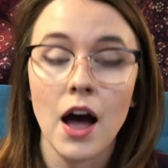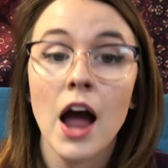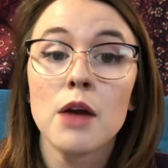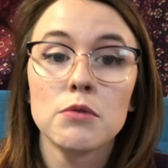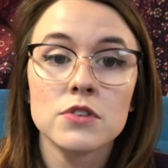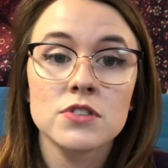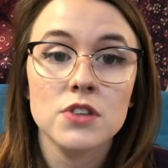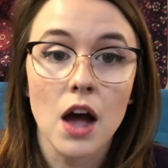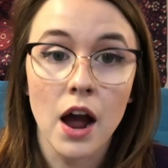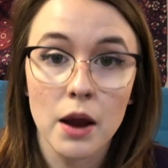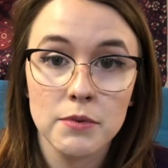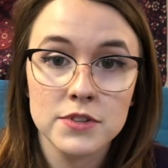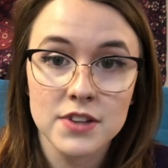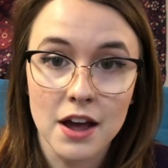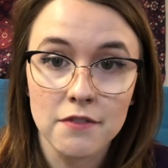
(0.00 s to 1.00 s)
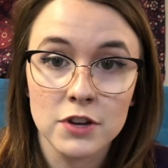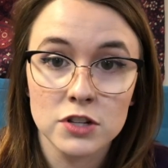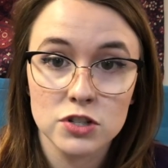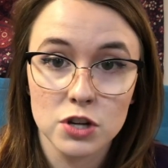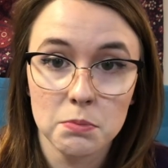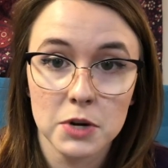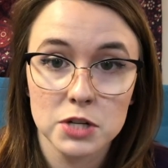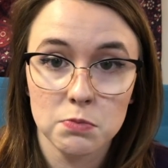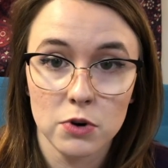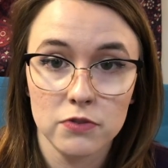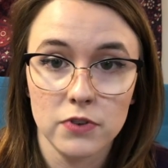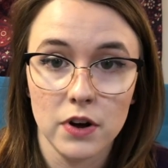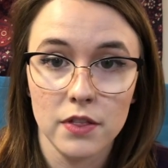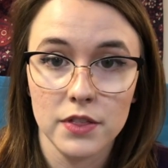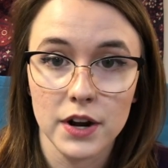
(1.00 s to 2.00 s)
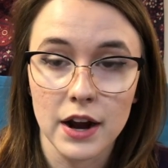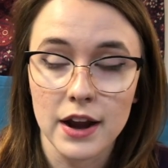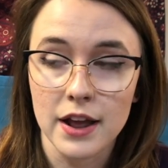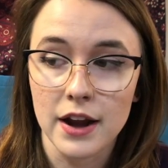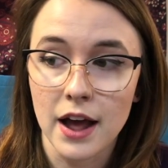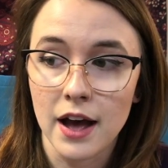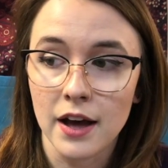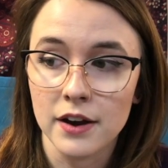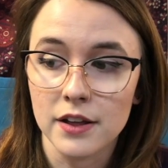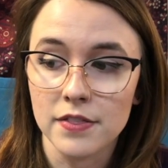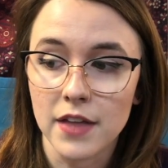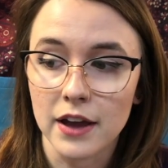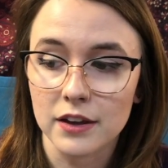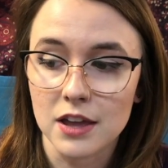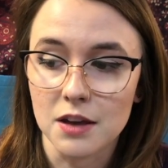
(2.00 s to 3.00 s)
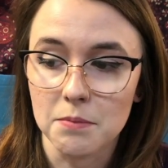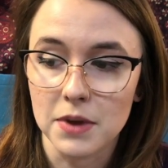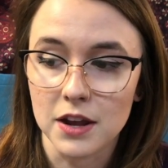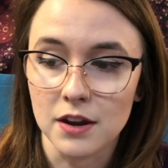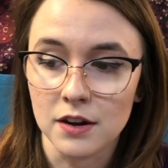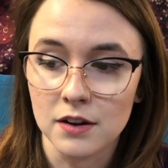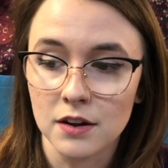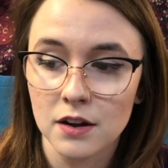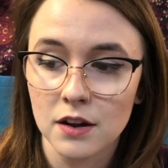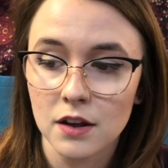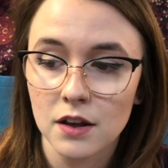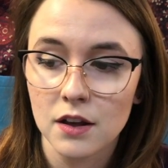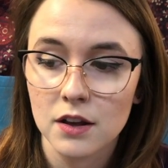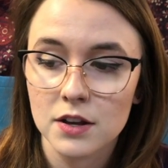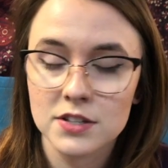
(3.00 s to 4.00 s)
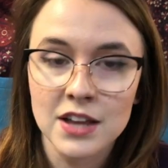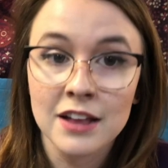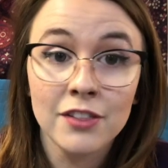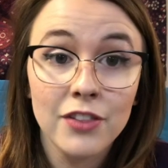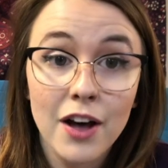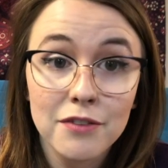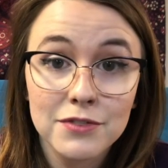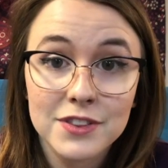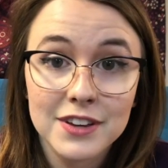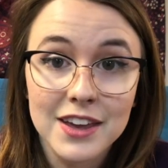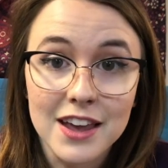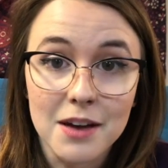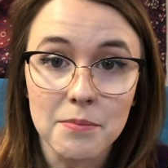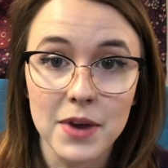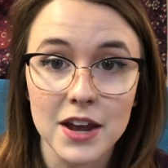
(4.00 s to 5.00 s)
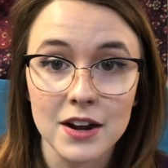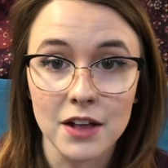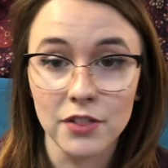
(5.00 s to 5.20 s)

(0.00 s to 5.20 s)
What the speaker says: I was having so much more fun than I had in that campaign, because I loved the campaign.